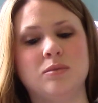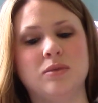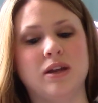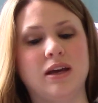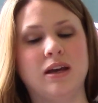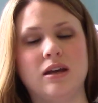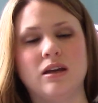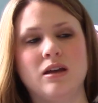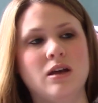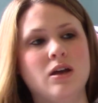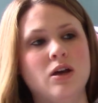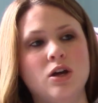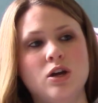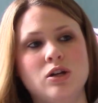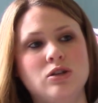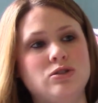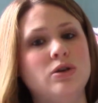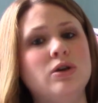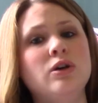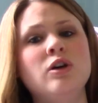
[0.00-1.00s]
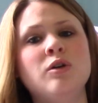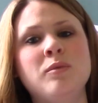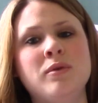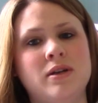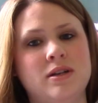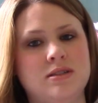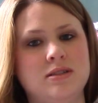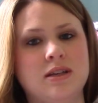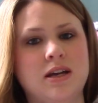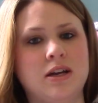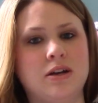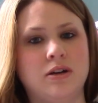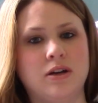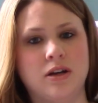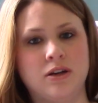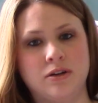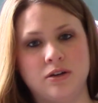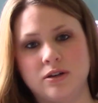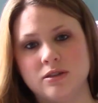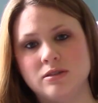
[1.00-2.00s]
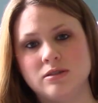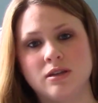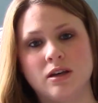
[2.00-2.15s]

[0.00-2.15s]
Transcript: like 2 minutes later a nurse